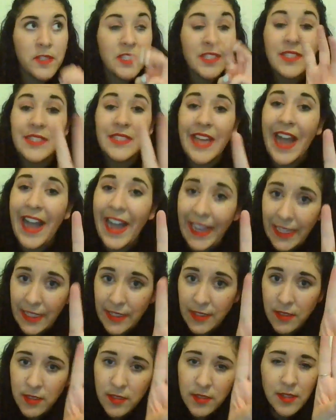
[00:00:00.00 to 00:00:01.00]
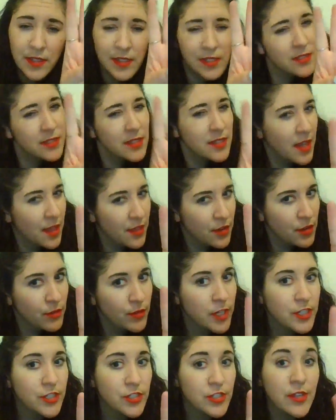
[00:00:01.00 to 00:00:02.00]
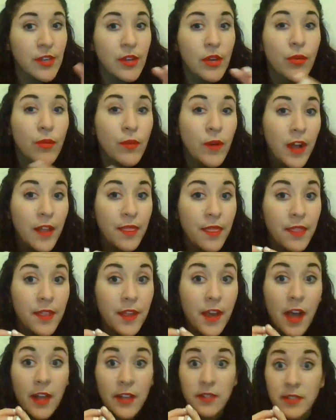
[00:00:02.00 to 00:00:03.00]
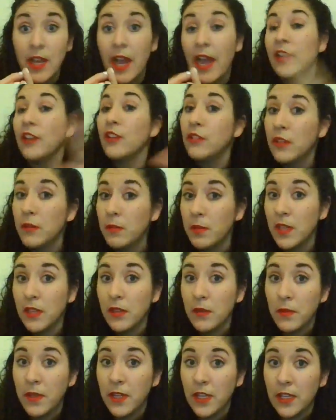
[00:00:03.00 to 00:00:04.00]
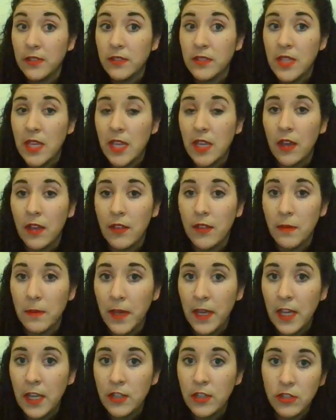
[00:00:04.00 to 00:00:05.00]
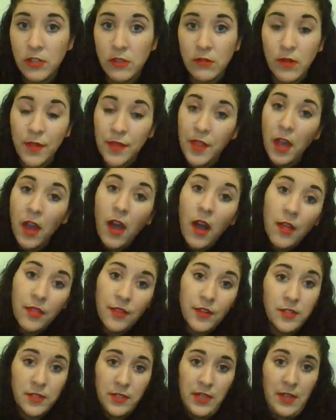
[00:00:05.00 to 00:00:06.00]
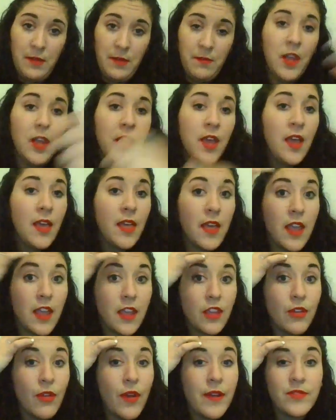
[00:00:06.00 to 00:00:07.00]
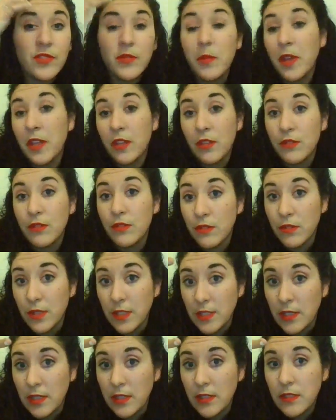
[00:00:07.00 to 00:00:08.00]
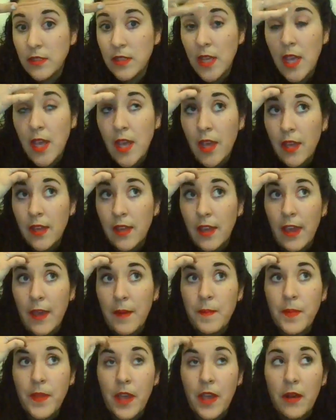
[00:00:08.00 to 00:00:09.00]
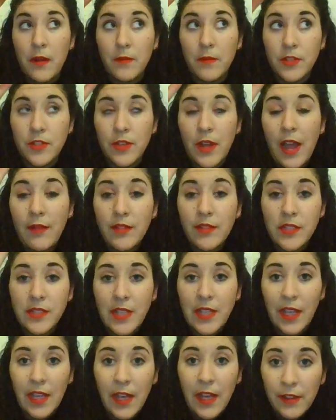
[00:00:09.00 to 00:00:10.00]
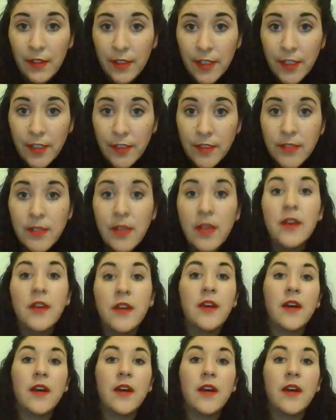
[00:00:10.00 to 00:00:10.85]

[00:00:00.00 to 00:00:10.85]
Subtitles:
Size is another one. Do you want the title to be the biggest thing on the page? Do you want the author's name? You have to make those choices, okay? So I would say colors.